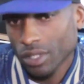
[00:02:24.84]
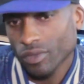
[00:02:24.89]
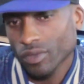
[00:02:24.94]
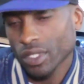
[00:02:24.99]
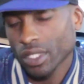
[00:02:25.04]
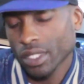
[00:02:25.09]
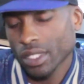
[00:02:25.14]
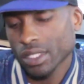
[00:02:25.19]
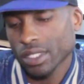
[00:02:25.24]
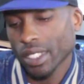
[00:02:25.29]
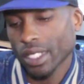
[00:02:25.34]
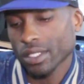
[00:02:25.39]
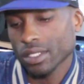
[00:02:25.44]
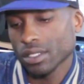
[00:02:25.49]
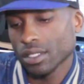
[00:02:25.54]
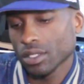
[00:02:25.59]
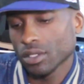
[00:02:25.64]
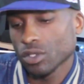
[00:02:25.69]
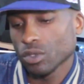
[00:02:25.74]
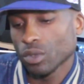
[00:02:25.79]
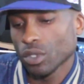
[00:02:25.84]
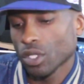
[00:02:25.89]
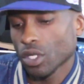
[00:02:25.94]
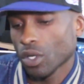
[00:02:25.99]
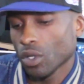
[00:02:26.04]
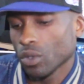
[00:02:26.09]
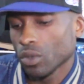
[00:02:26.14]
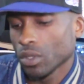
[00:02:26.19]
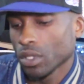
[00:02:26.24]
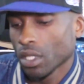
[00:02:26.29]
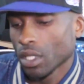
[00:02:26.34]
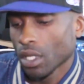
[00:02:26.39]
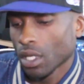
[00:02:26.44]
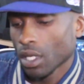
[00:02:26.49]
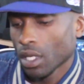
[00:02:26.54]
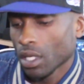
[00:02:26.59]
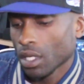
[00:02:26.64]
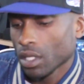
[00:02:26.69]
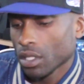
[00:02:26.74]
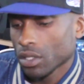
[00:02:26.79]
live niggas that stick to a code.
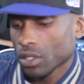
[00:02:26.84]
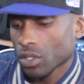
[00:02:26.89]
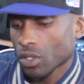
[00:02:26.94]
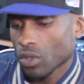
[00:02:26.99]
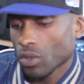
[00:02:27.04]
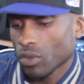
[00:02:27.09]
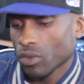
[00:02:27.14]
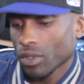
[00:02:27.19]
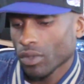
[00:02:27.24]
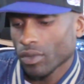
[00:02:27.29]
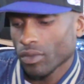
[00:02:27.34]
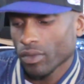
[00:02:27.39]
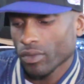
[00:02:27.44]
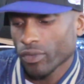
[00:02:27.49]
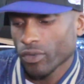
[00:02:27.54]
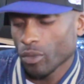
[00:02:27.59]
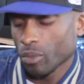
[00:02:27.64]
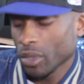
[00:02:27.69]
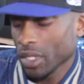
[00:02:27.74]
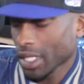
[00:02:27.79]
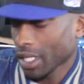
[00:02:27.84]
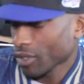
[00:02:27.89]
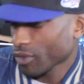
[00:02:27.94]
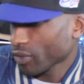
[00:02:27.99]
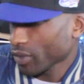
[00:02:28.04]
So for me, I